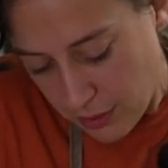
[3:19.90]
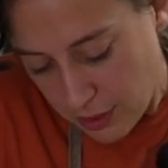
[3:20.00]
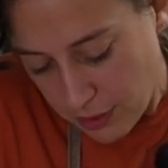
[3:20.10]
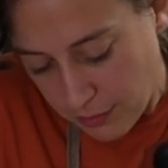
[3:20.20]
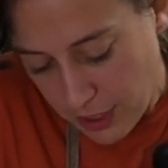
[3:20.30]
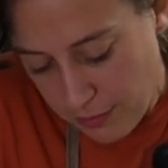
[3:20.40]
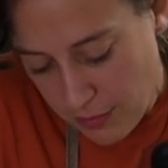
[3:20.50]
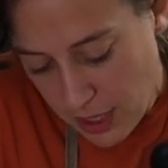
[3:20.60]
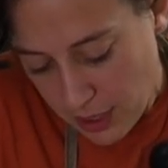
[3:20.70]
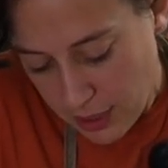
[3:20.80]
I'm going to
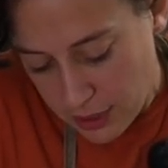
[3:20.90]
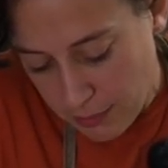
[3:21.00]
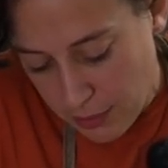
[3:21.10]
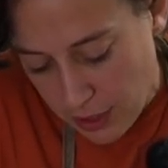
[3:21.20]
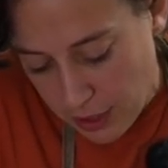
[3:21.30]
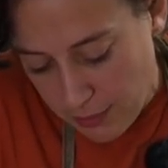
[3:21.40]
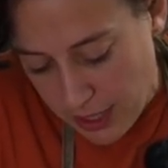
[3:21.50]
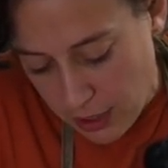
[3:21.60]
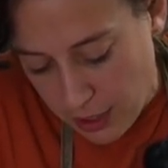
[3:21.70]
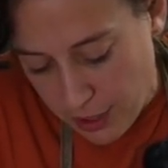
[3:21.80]
make this bottom
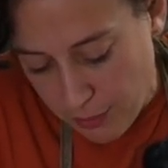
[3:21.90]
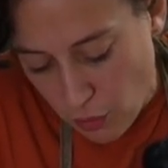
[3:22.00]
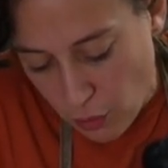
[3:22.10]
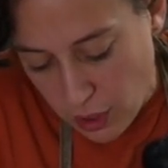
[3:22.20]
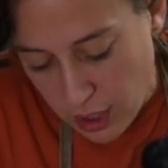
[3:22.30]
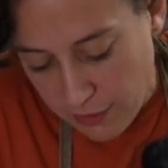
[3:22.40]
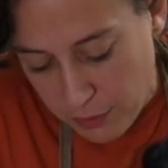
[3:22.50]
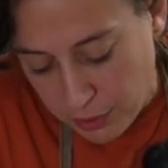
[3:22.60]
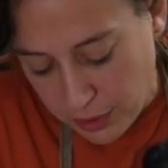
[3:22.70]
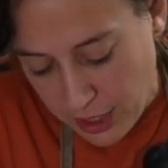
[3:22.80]
area more of a
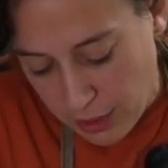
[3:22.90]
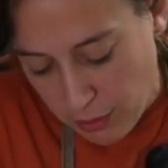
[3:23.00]
plate.